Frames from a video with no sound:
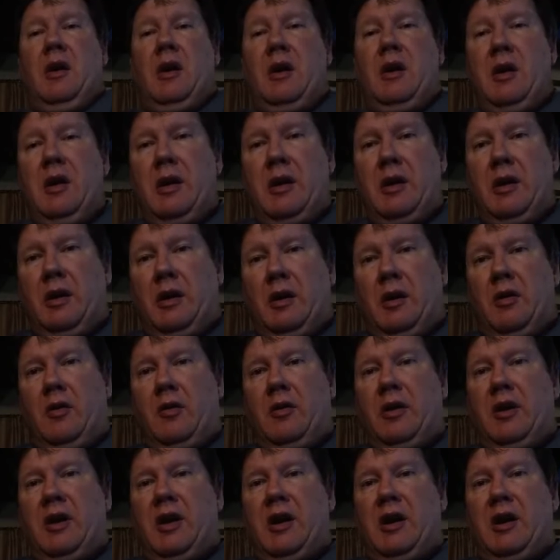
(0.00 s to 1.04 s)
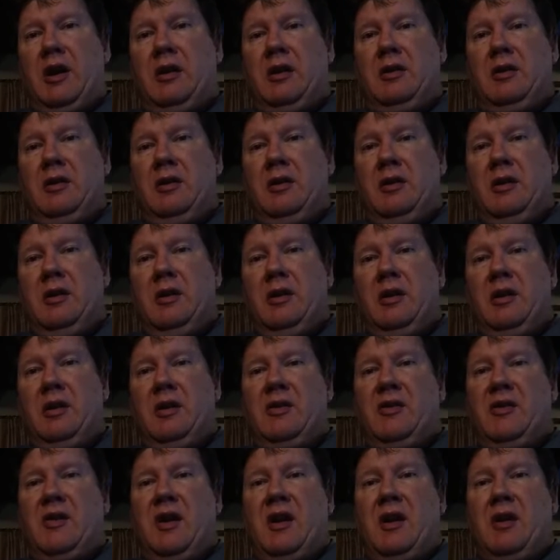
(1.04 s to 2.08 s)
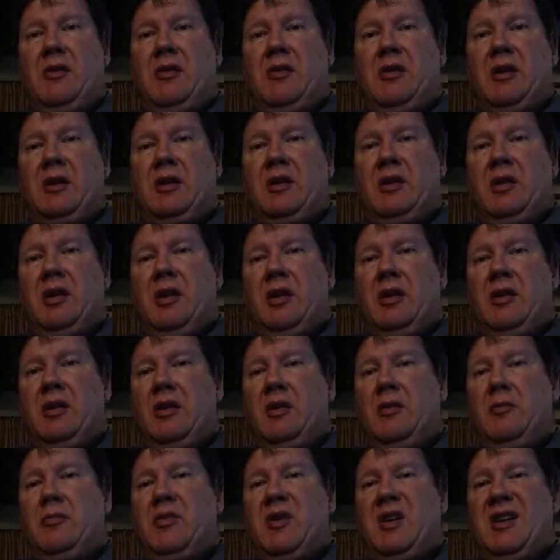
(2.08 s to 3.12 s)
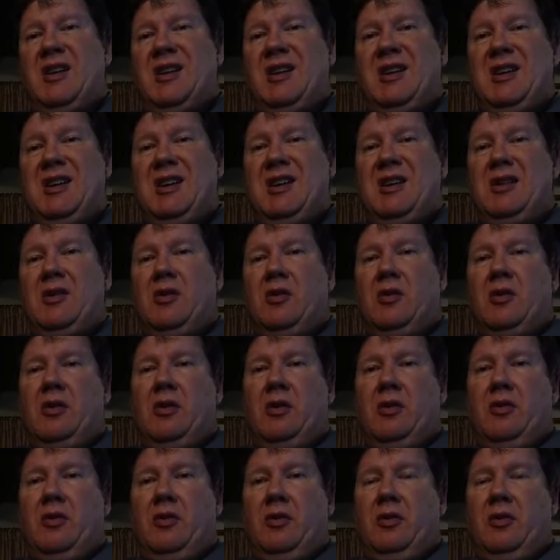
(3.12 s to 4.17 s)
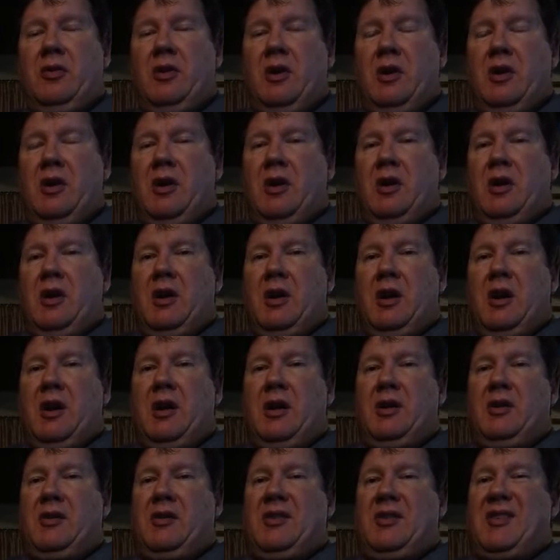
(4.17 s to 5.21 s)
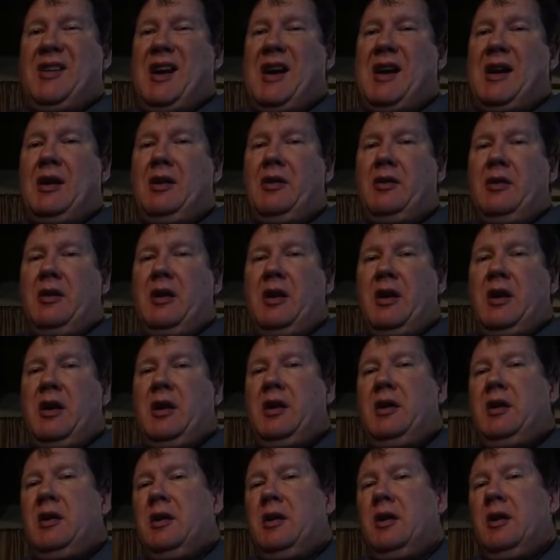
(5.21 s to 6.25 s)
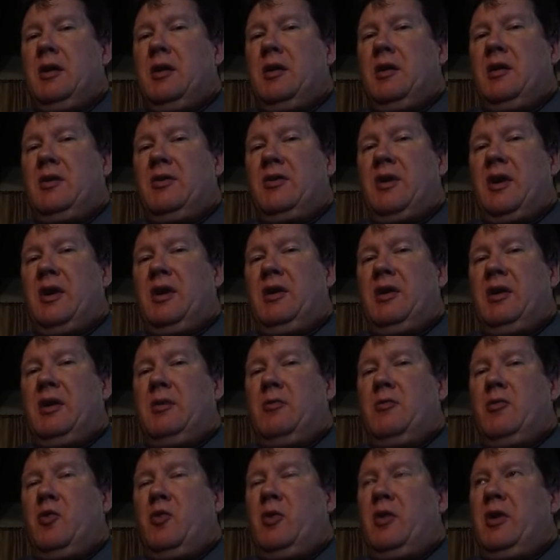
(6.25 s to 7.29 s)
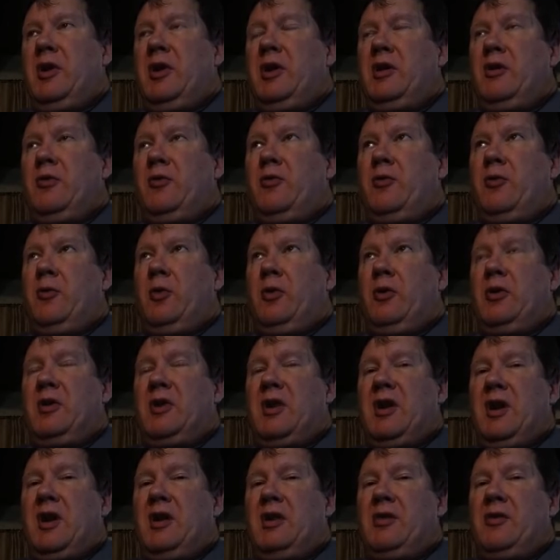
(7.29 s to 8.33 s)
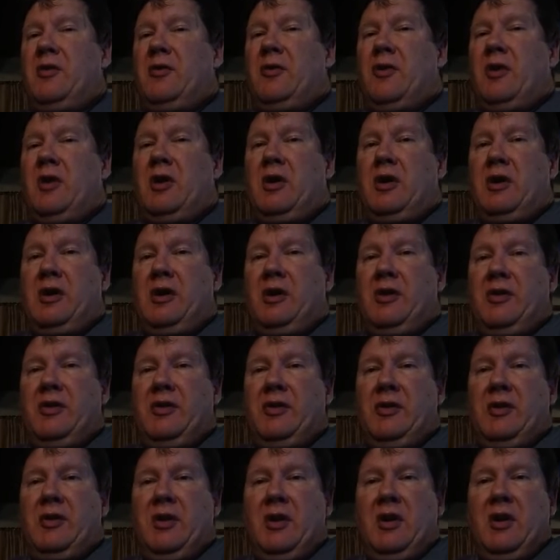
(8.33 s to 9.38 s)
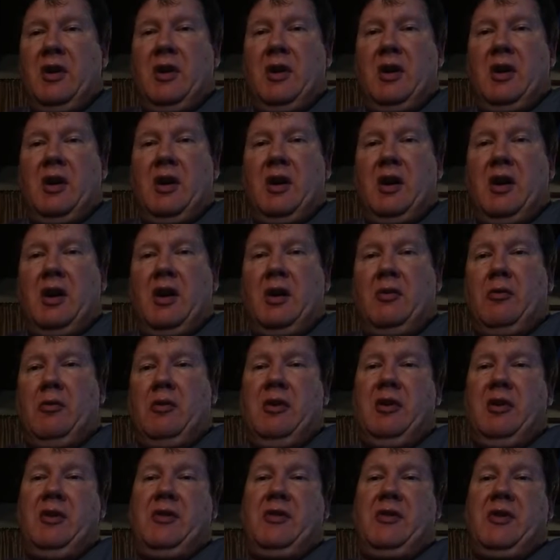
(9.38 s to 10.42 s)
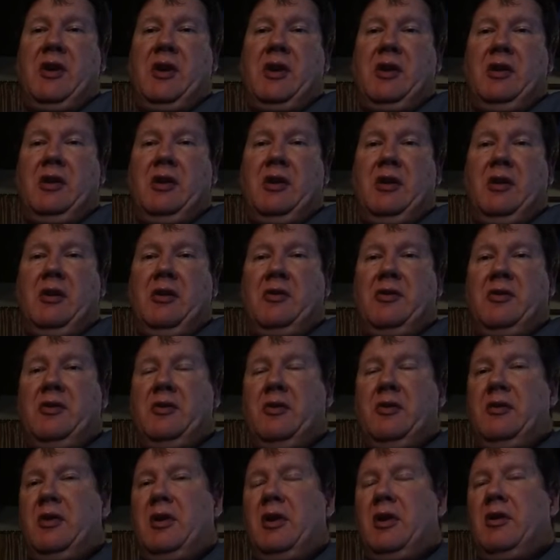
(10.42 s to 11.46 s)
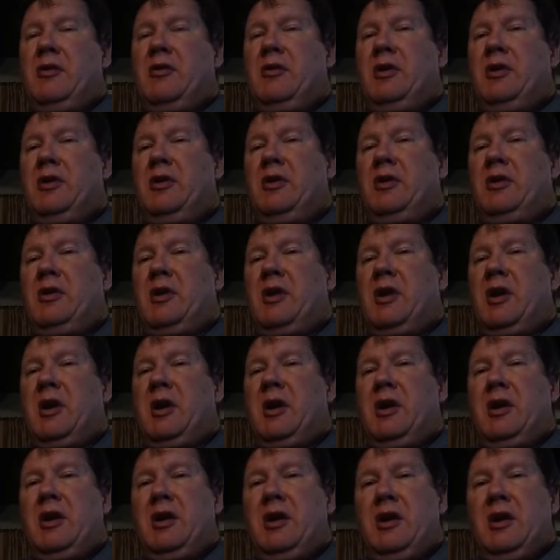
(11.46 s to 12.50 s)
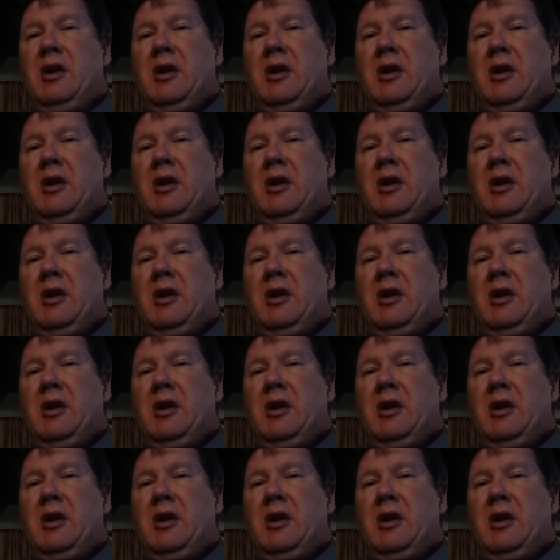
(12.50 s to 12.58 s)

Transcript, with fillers: Hey, hello again. It's Eric, the Big E Arnold, and it's Saturday, Saturday morning, the 14th of August. Uh, we're in the secondary studio here today.